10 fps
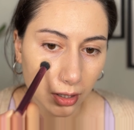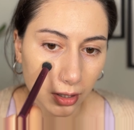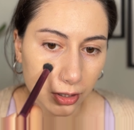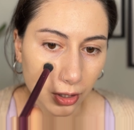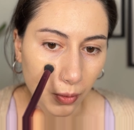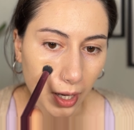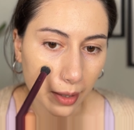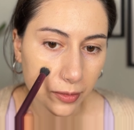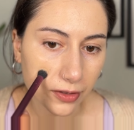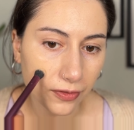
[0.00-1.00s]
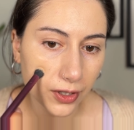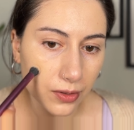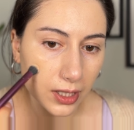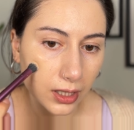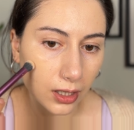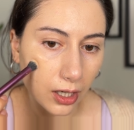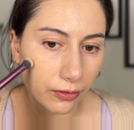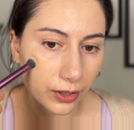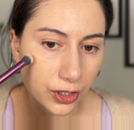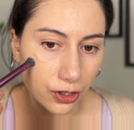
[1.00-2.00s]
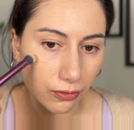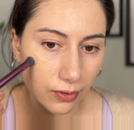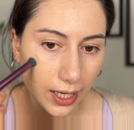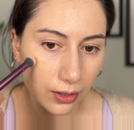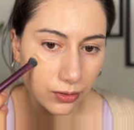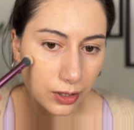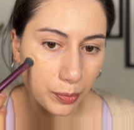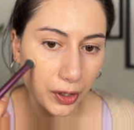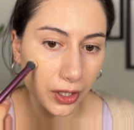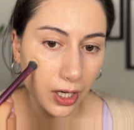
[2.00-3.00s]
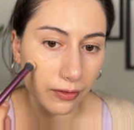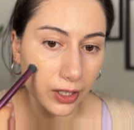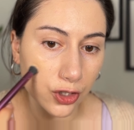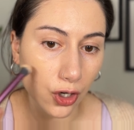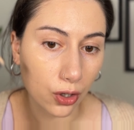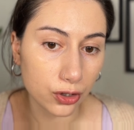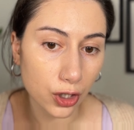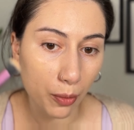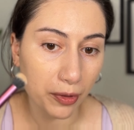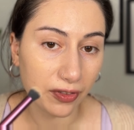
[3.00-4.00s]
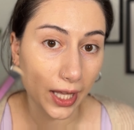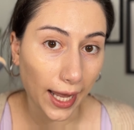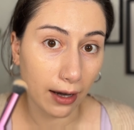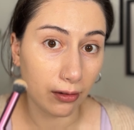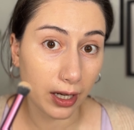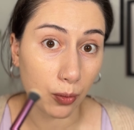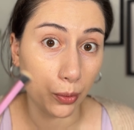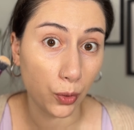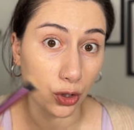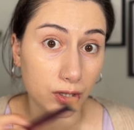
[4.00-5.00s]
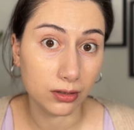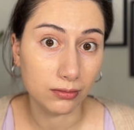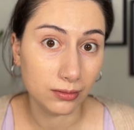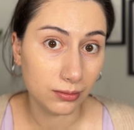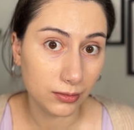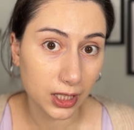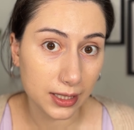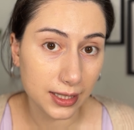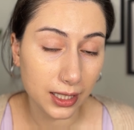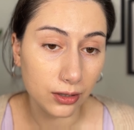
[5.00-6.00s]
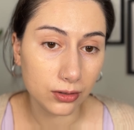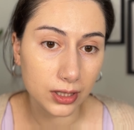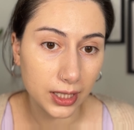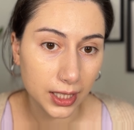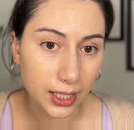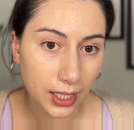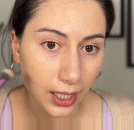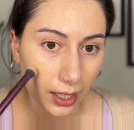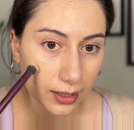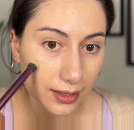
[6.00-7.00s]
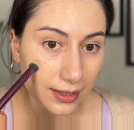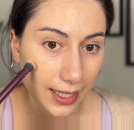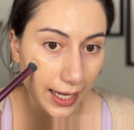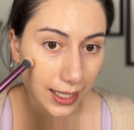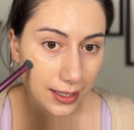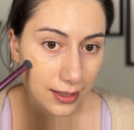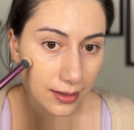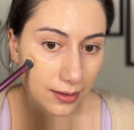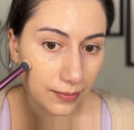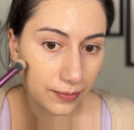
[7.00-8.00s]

So I'm diffusing the coverage around, but the coverage on top of the area we want concealed stays.